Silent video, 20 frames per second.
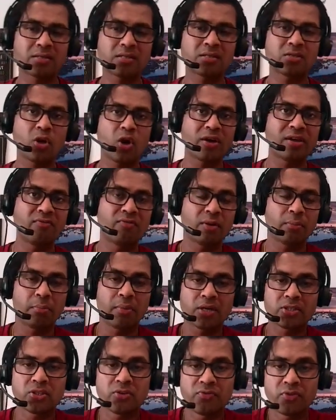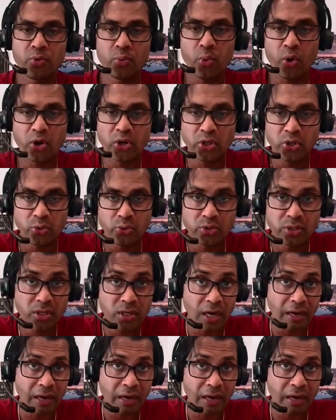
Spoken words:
It's not even much if you want to use it,